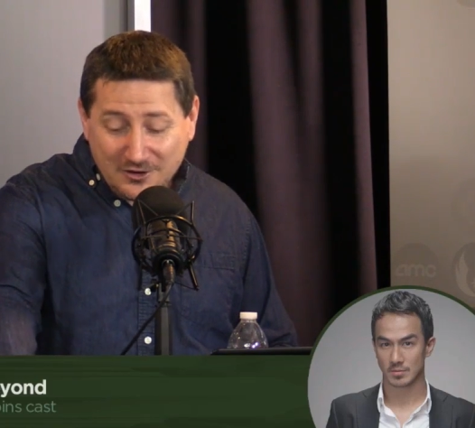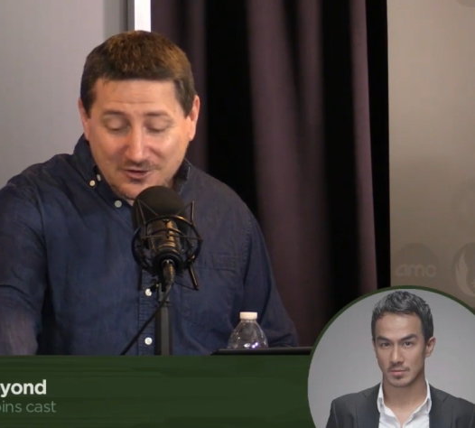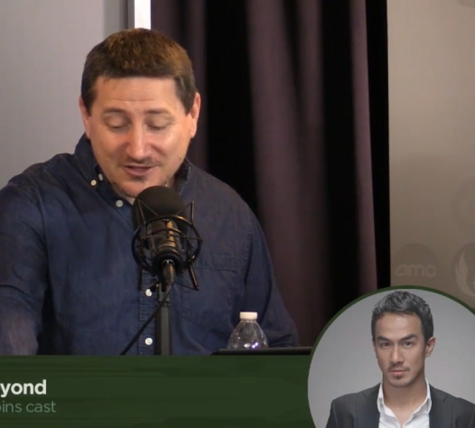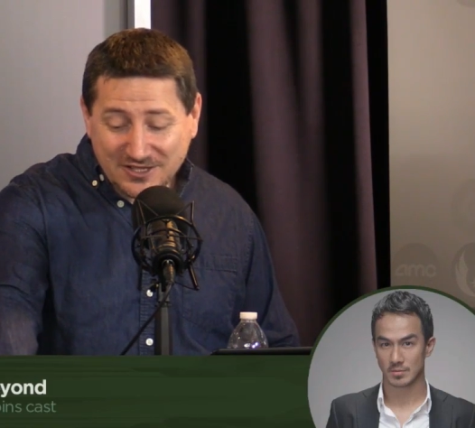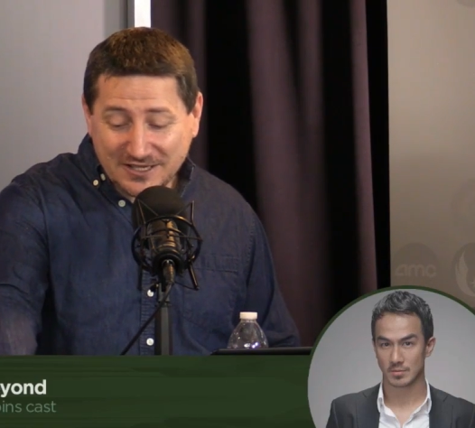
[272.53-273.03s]

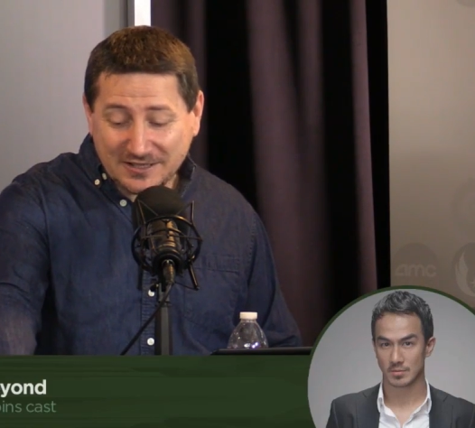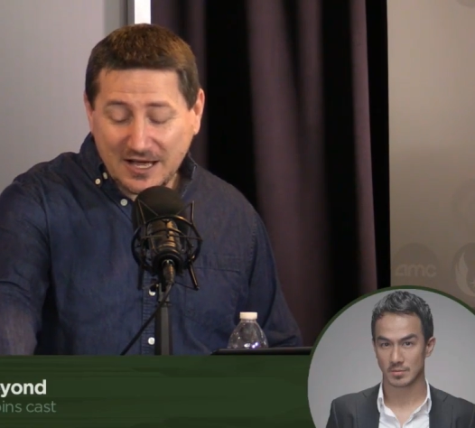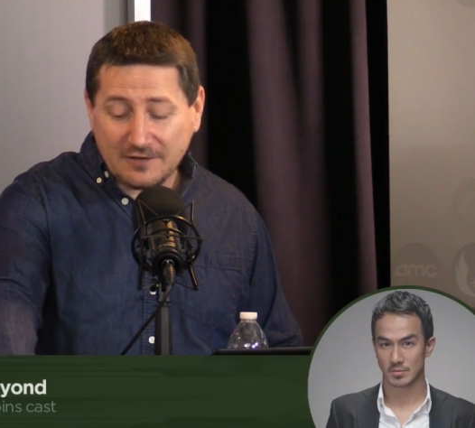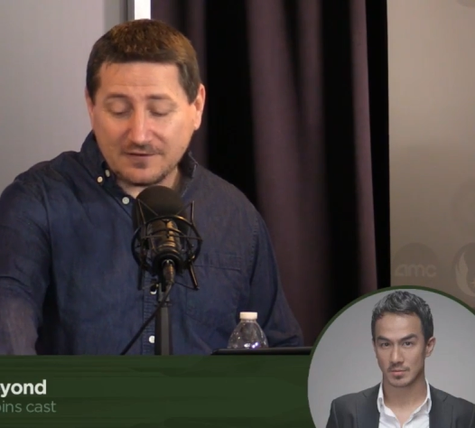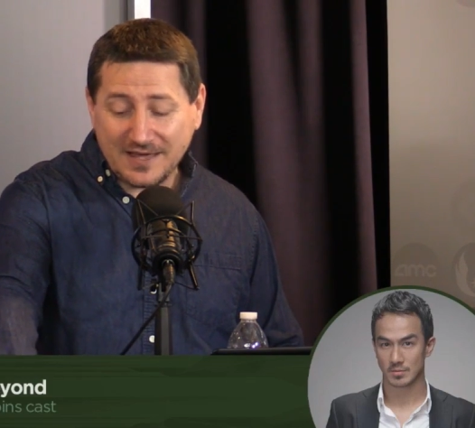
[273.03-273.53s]
Speaker 1: interestingly
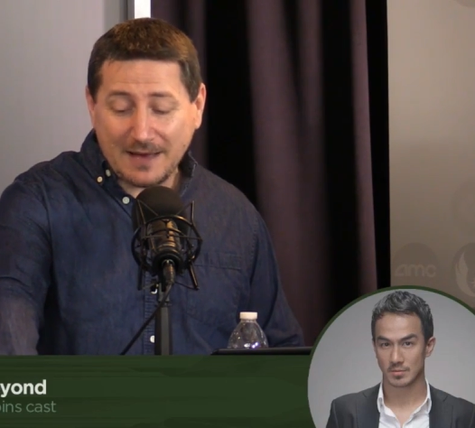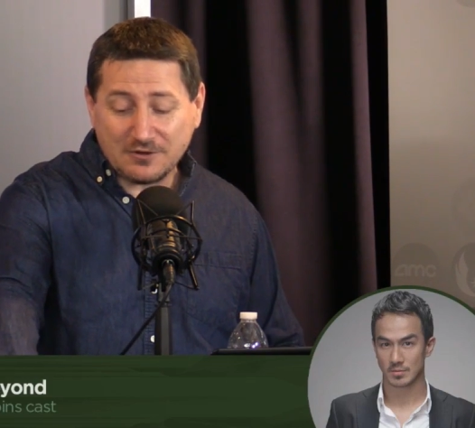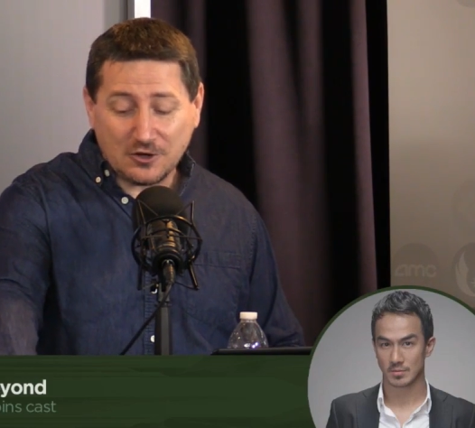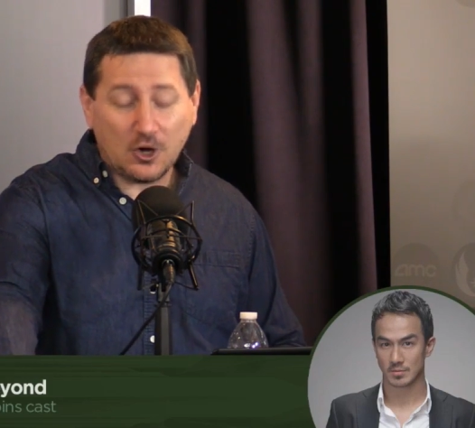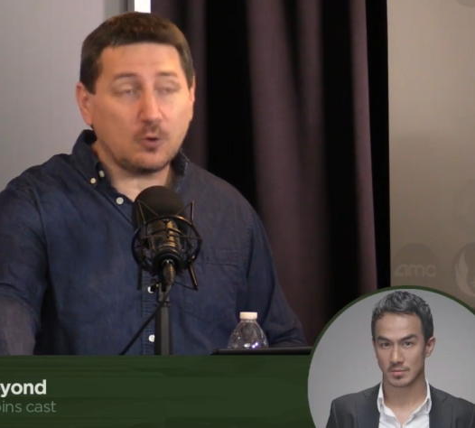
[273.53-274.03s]
enough,
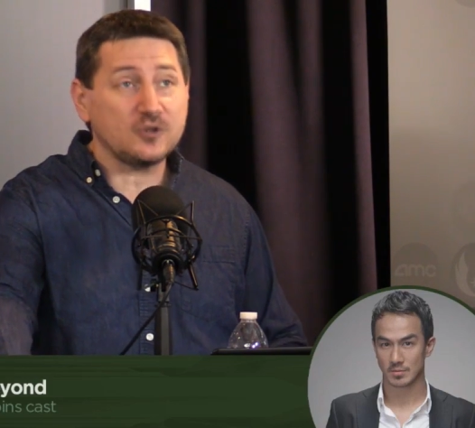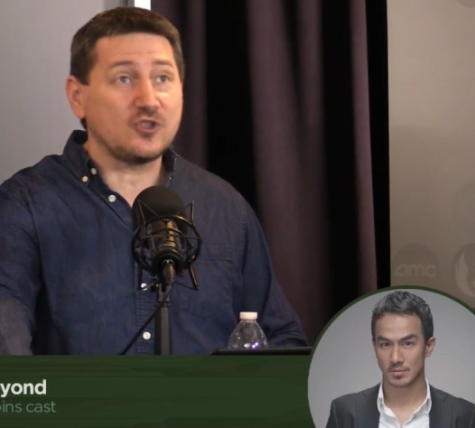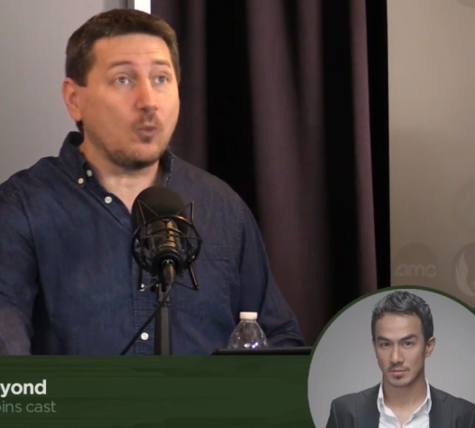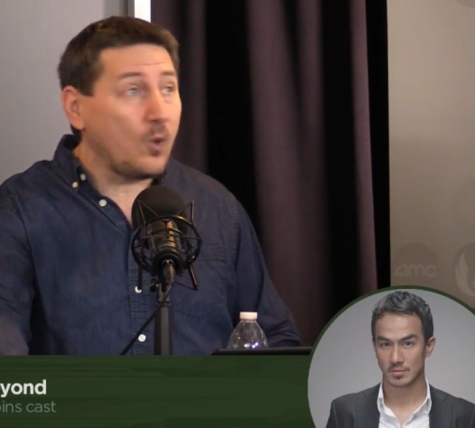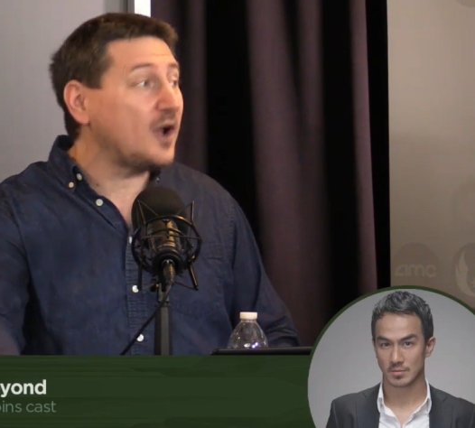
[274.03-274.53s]
Captain Kirk
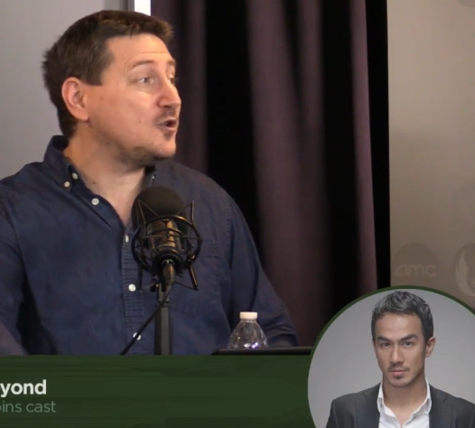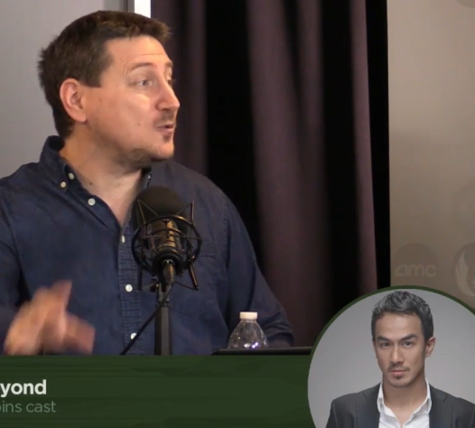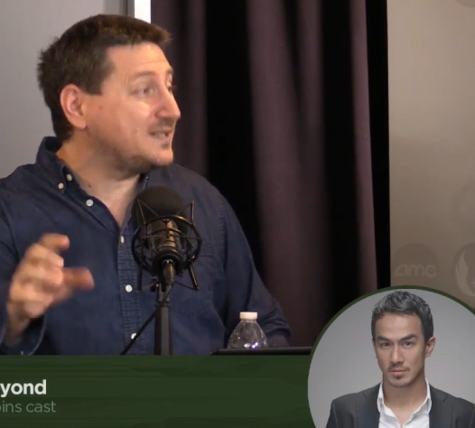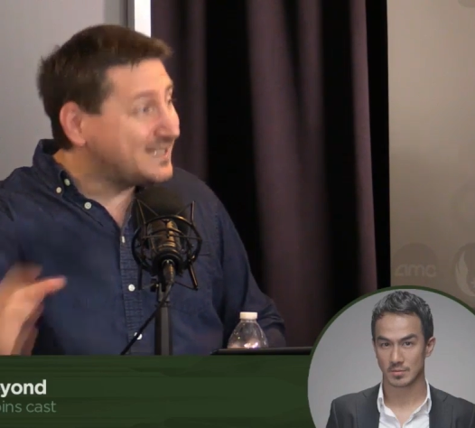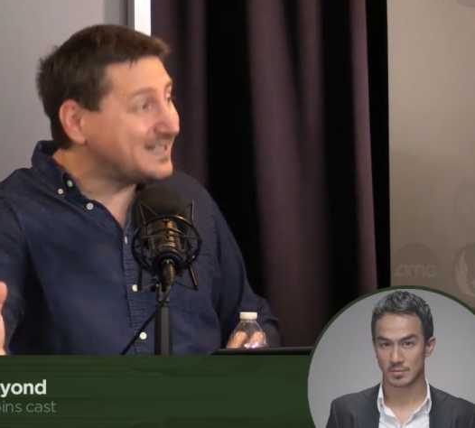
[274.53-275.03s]
was the one
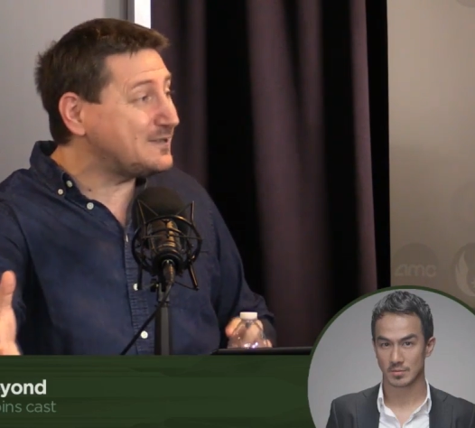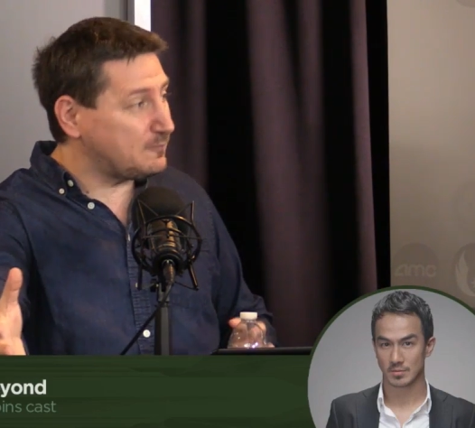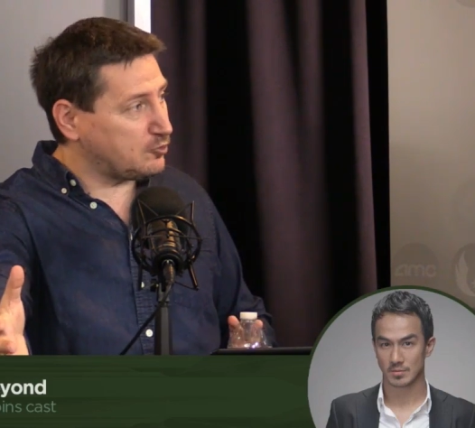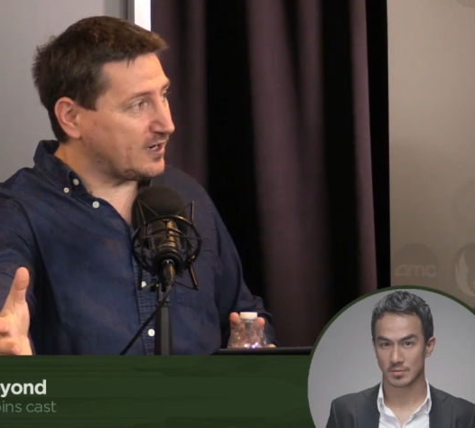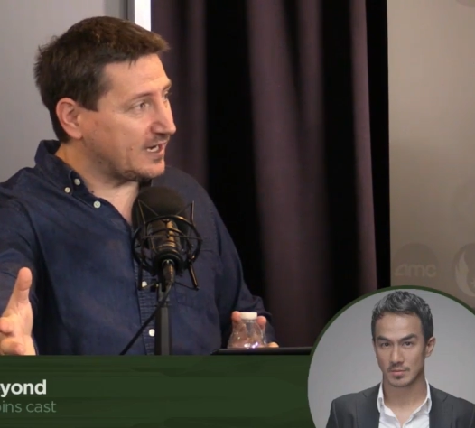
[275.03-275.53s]
who
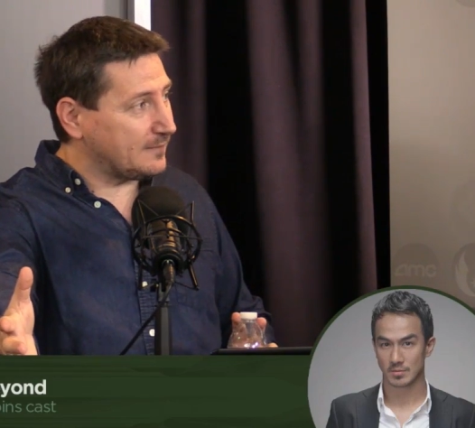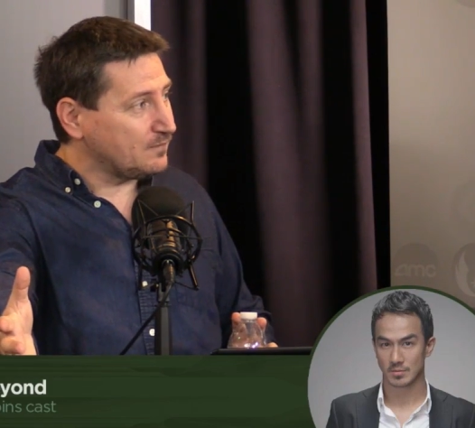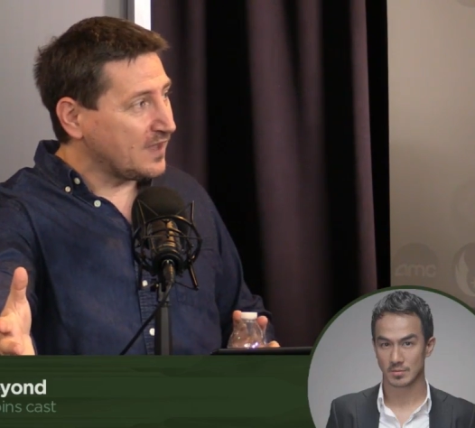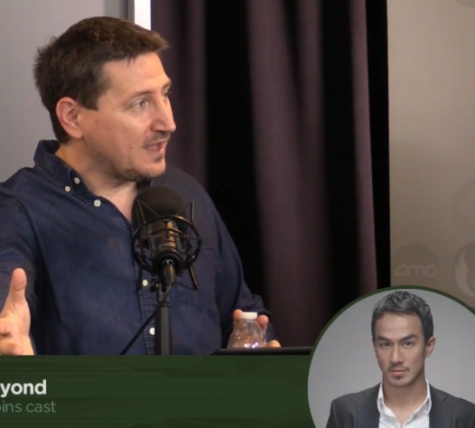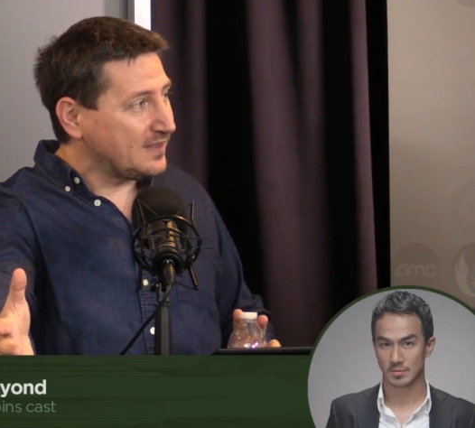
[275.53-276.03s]
didn't
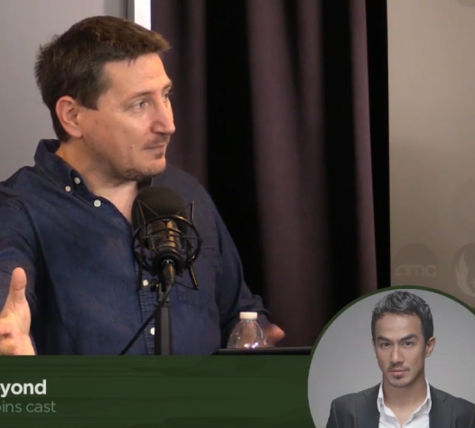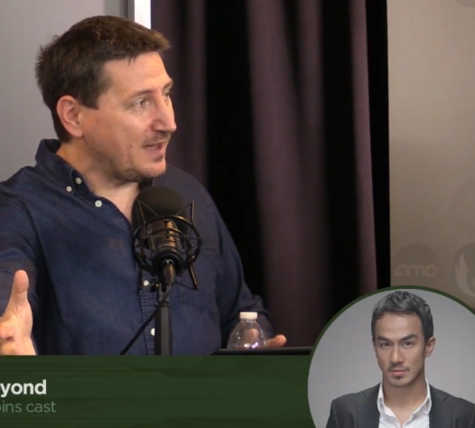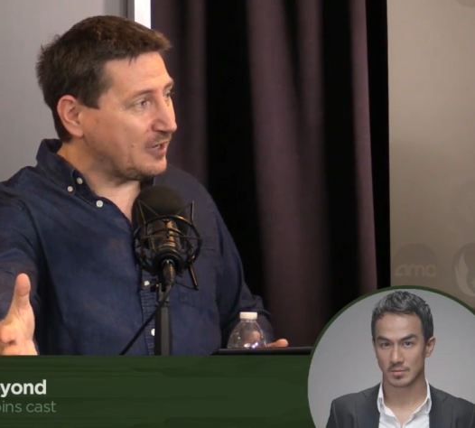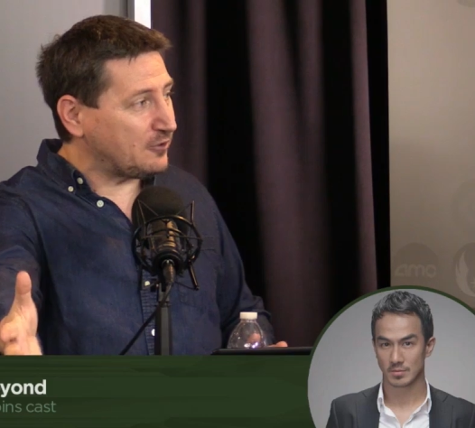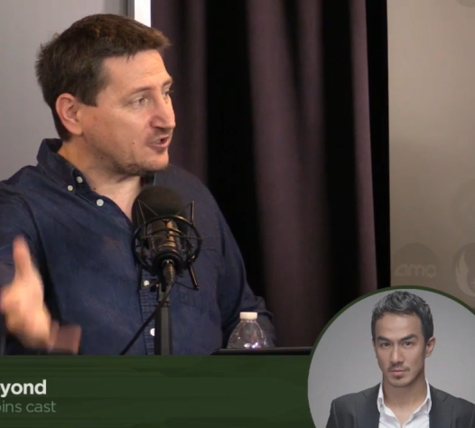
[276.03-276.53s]
bring the
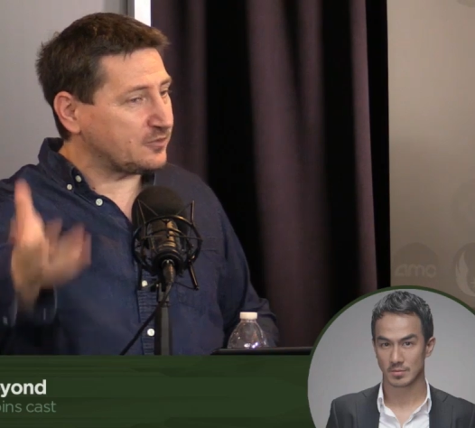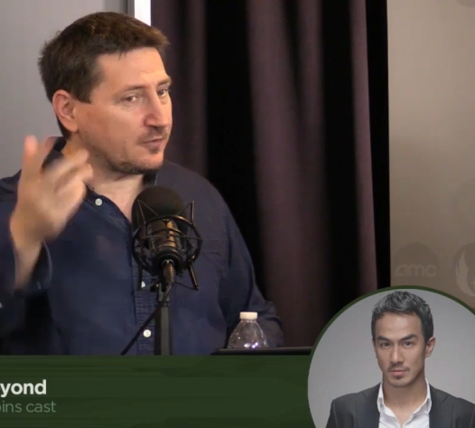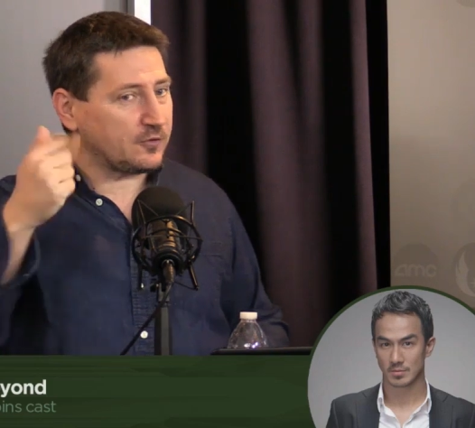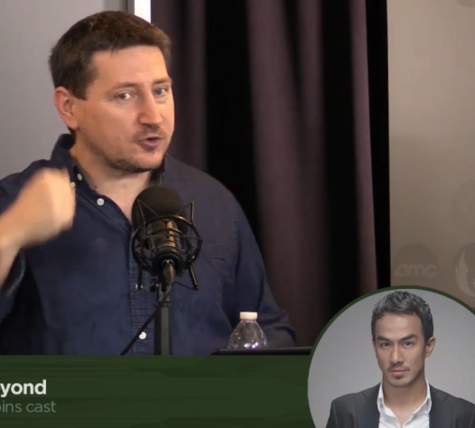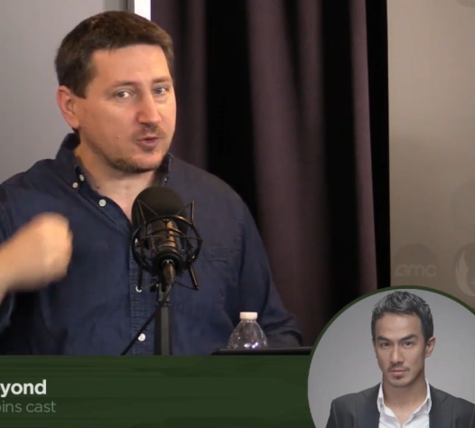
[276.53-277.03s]

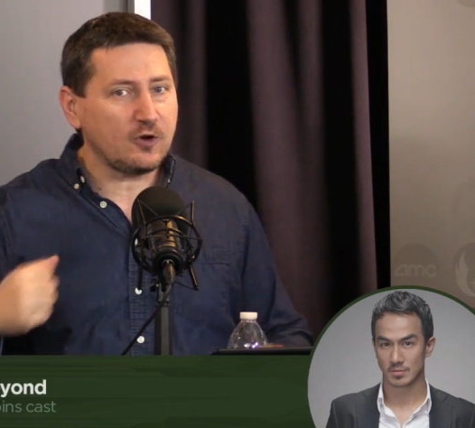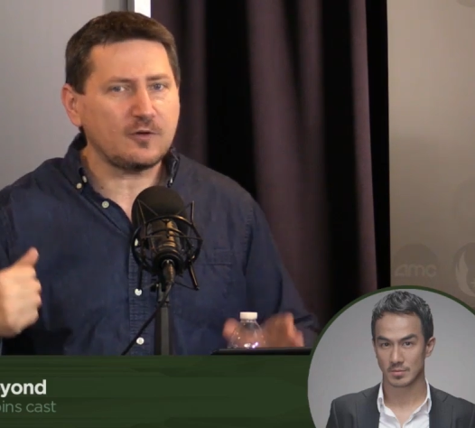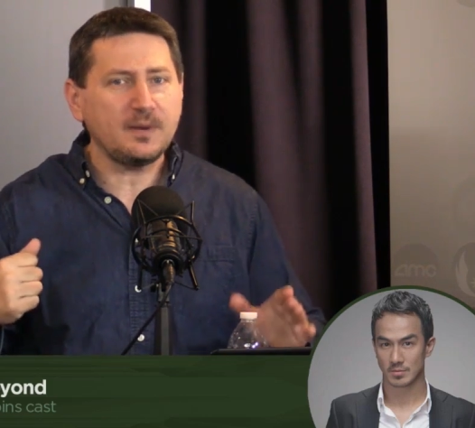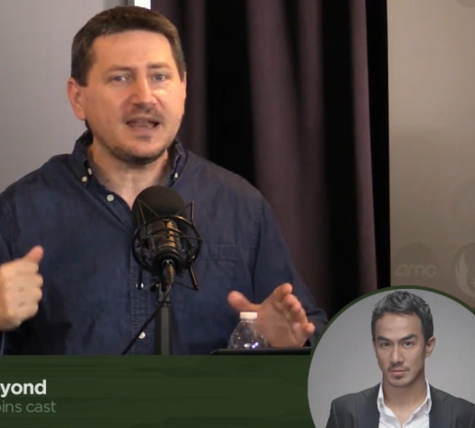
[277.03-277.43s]
mannerisms from the first one over.